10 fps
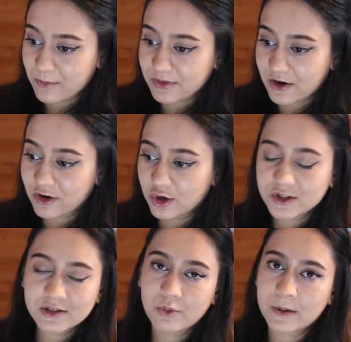There are
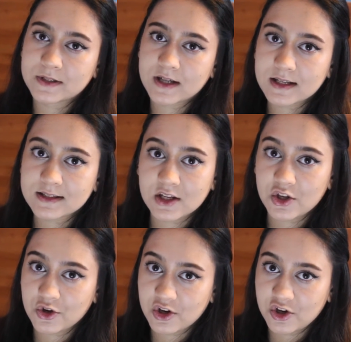lots of websites that
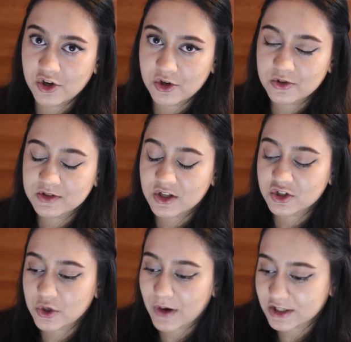you can use
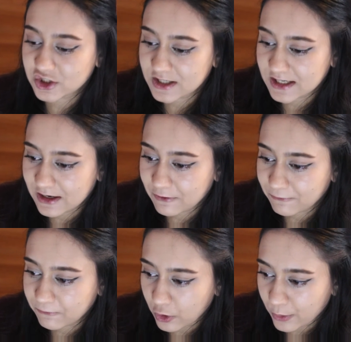to actually
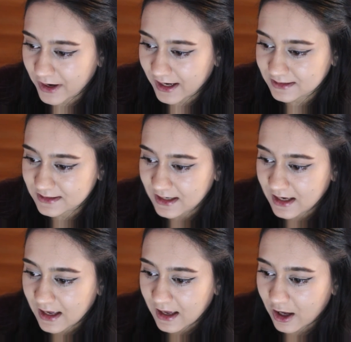format
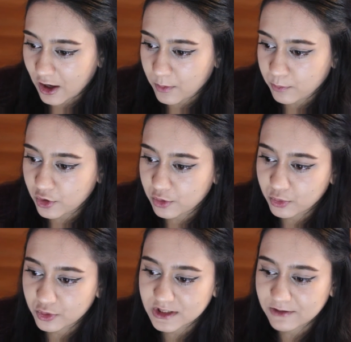mood
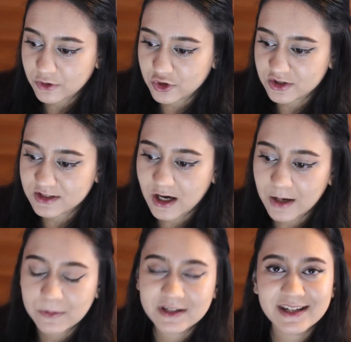boards. If you just
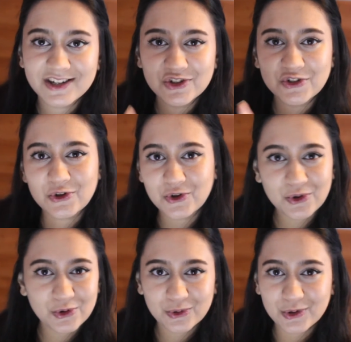type it into
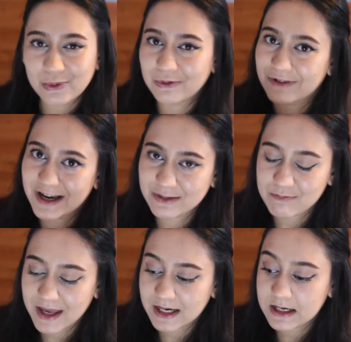Google, you will find
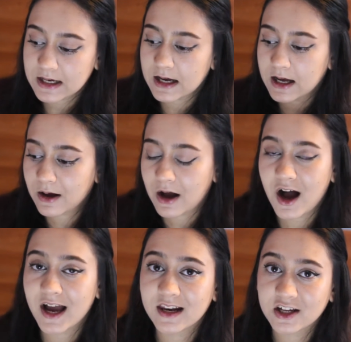many.
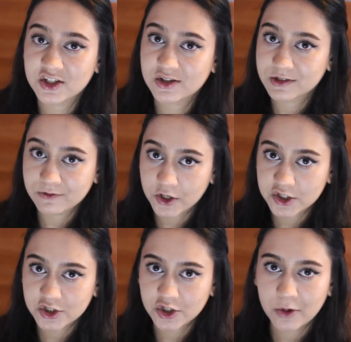I like to use
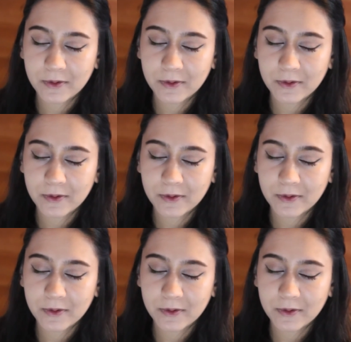Photoshop.